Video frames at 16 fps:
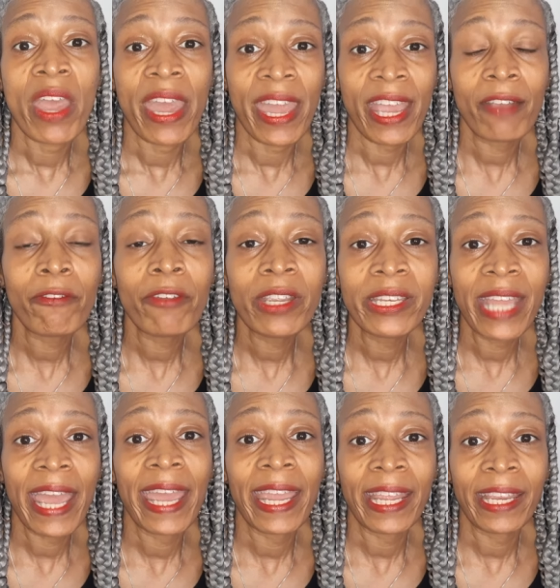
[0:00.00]
Every
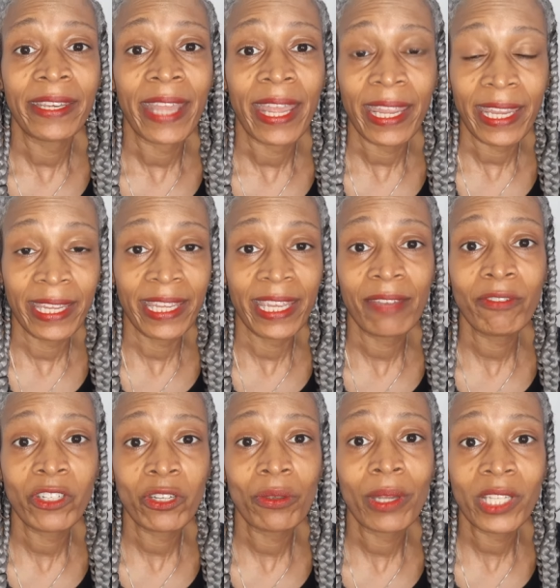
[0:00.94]
day that He gives
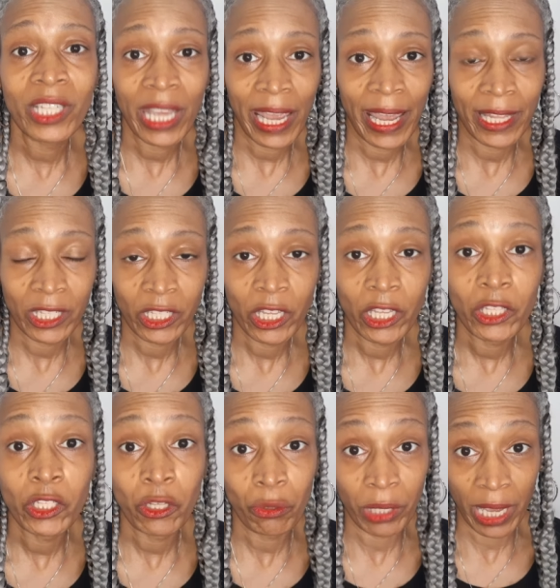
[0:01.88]
you a chance
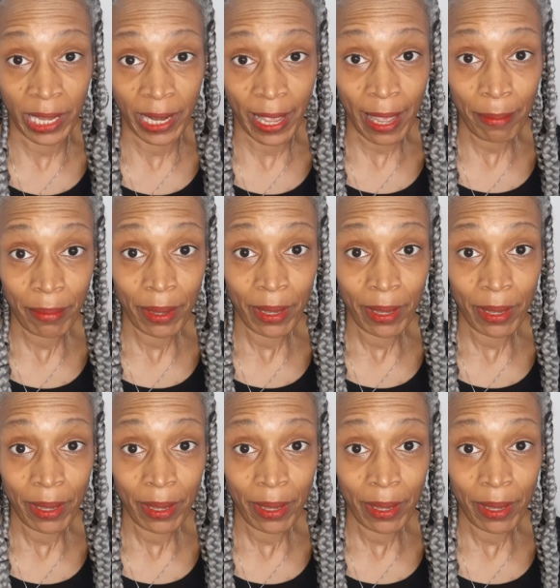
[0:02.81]
to get up